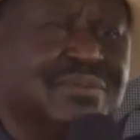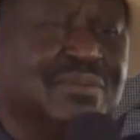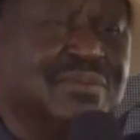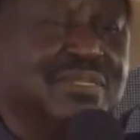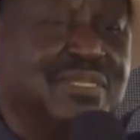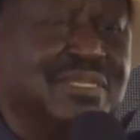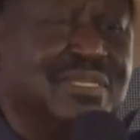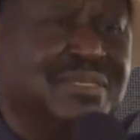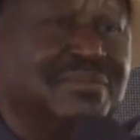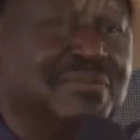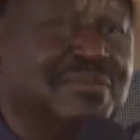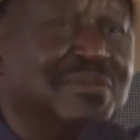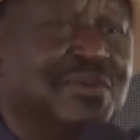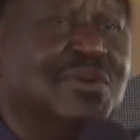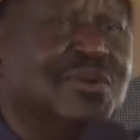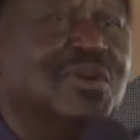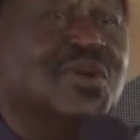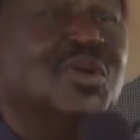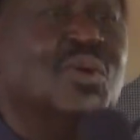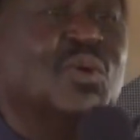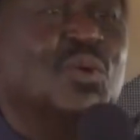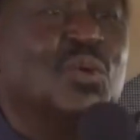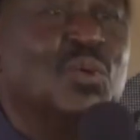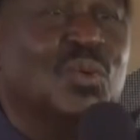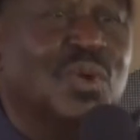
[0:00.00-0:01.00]
with him
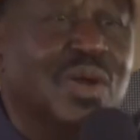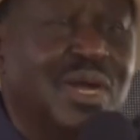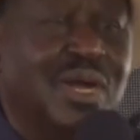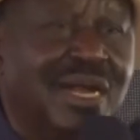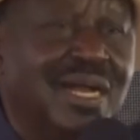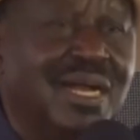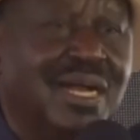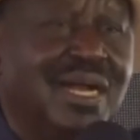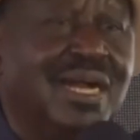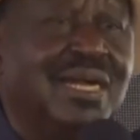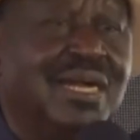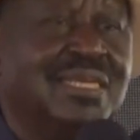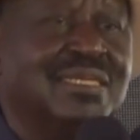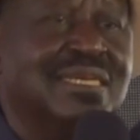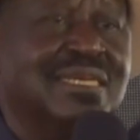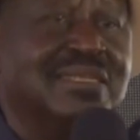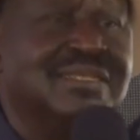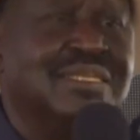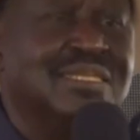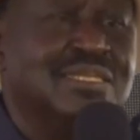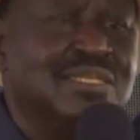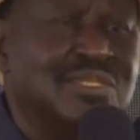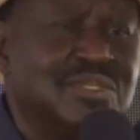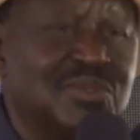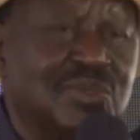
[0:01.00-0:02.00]
were under
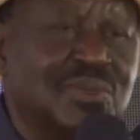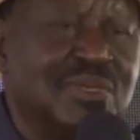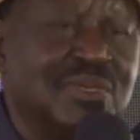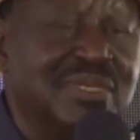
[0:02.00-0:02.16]
the true